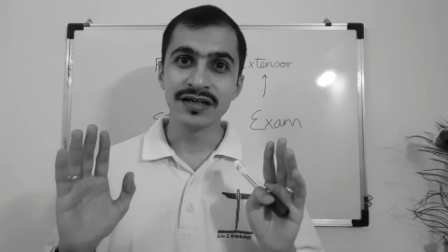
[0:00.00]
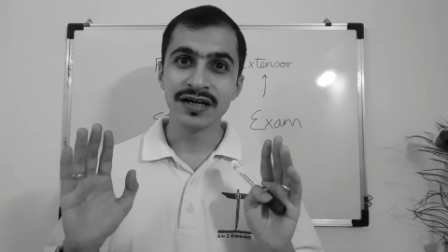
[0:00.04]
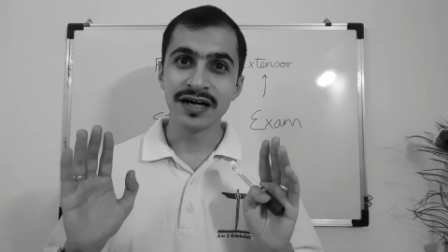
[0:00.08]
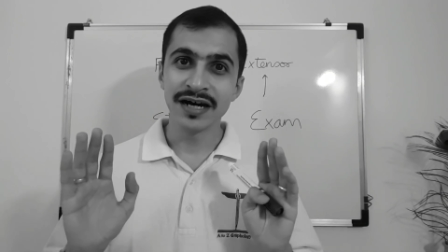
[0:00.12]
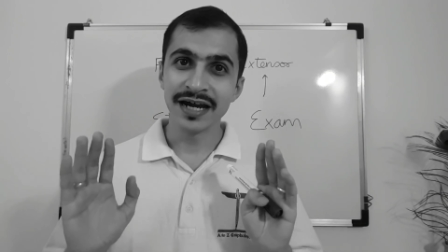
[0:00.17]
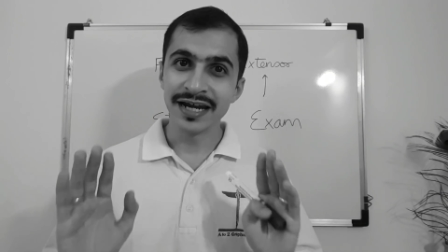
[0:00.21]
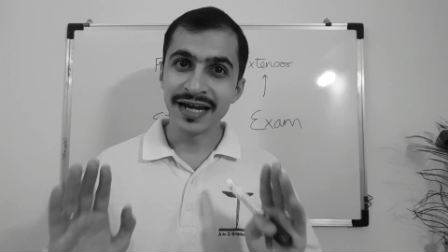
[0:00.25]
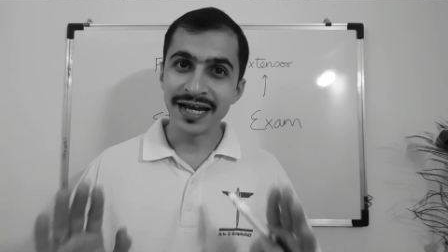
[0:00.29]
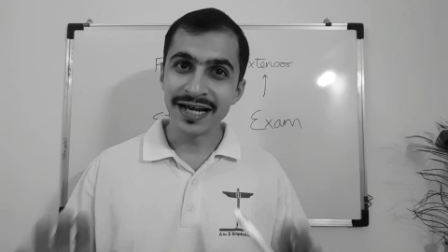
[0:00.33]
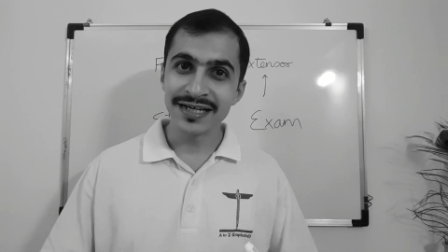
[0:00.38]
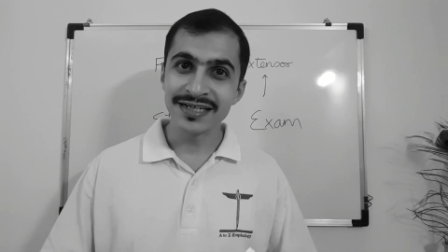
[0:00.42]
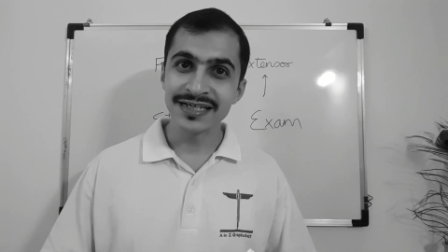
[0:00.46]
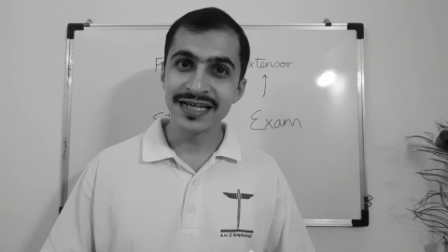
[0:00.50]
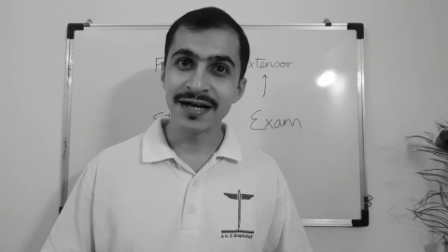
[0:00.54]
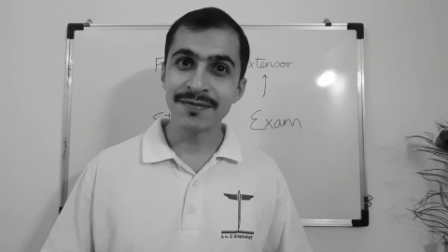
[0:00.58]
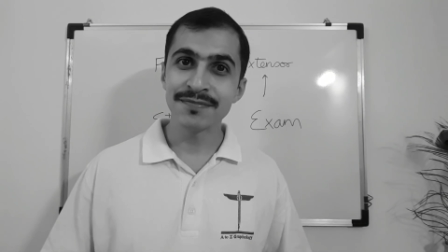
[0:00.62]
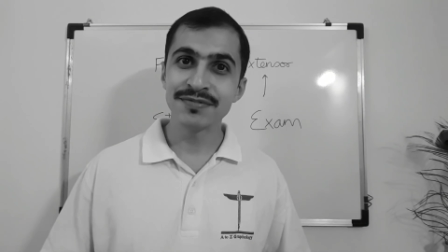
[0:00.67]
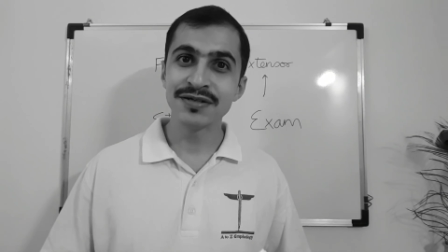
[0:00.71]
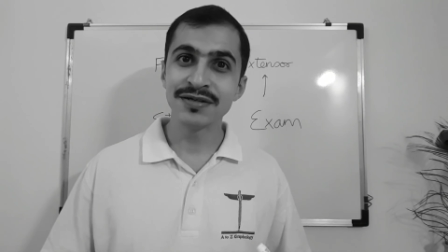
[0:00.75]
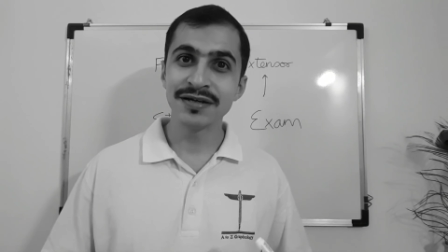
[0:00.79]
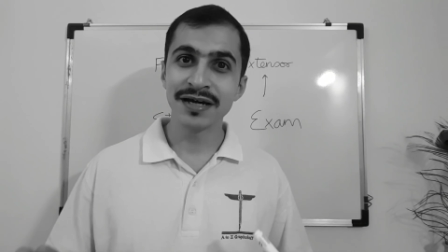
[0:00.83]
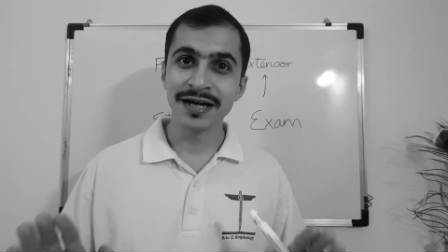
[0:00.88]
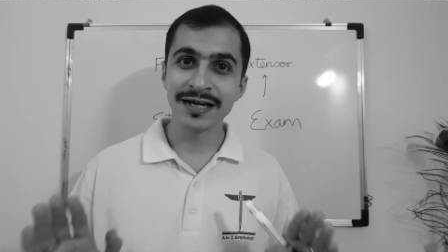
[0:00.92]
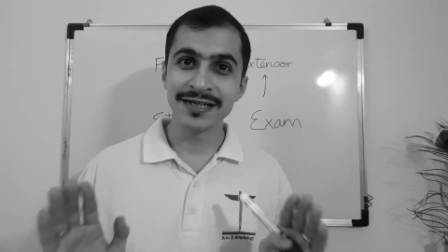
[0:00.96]
An
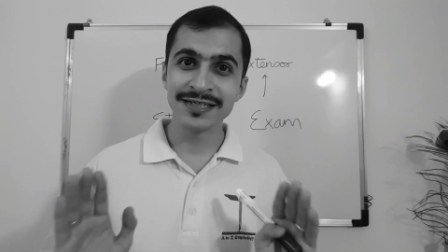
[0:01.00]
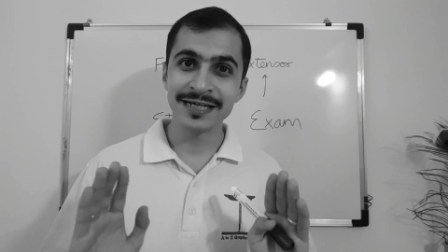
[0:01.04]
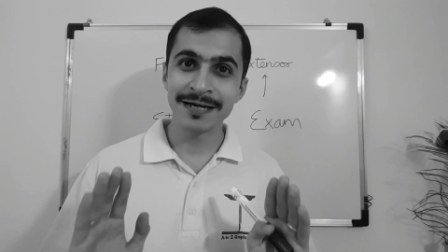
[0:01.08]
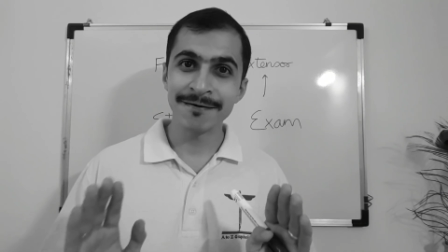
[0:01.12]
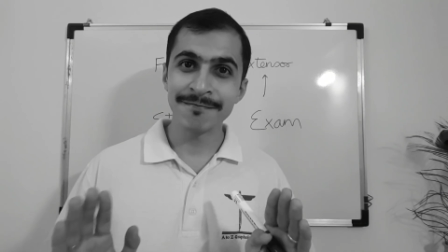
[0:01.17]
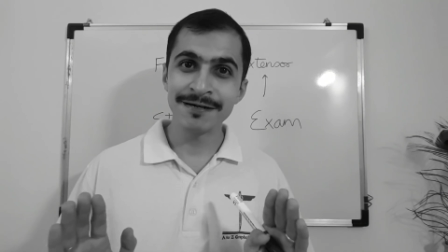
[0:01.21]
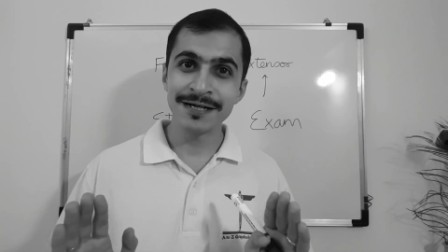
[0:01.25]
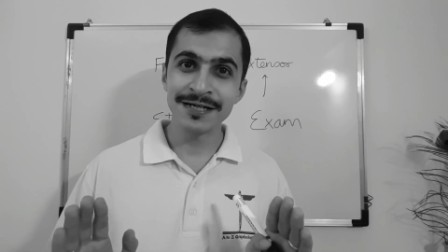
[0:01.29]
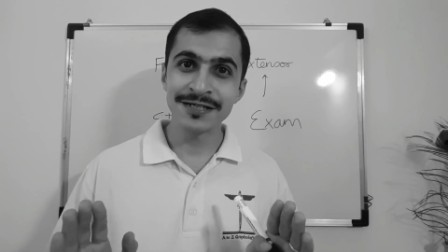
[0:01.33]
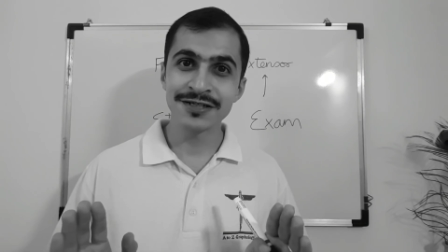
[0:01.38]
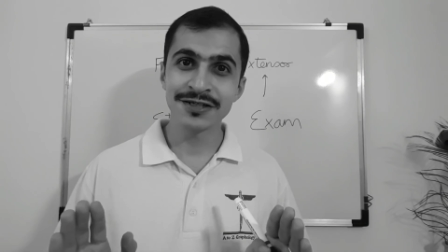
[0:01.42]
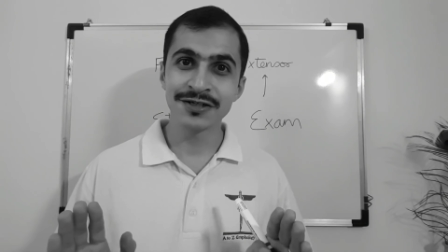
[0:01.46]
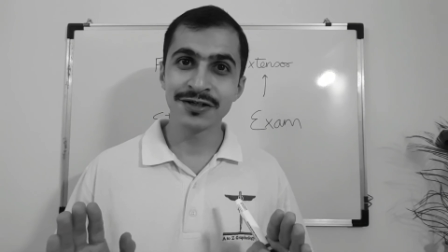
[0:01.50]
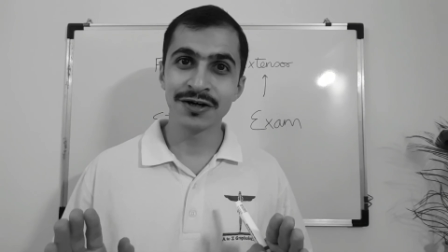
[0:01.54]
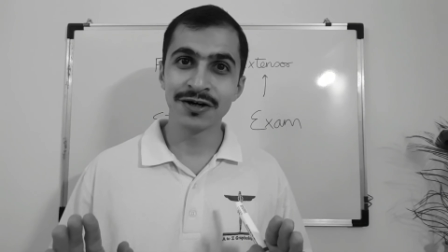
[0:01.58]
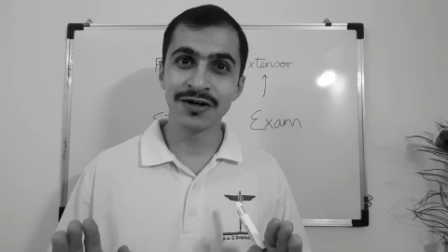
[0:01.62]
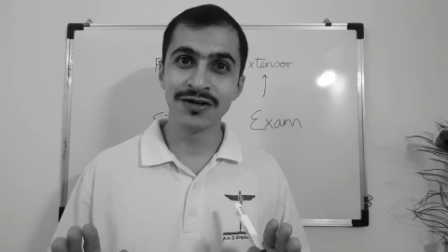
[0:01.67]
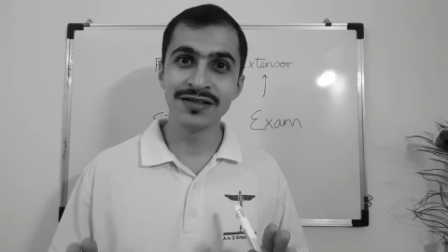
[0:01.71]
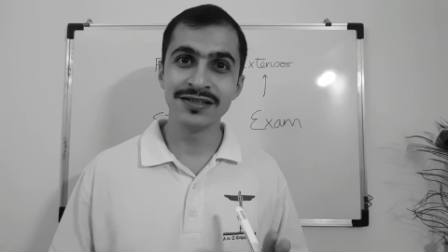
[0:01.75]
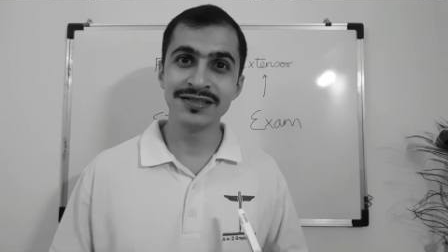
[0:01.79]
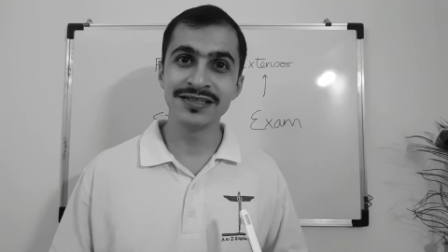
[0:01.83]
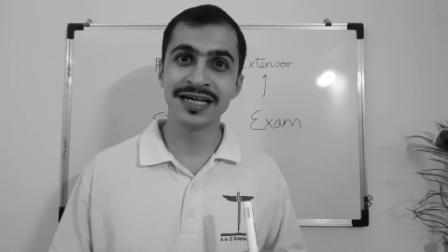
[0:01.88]
exam examination hall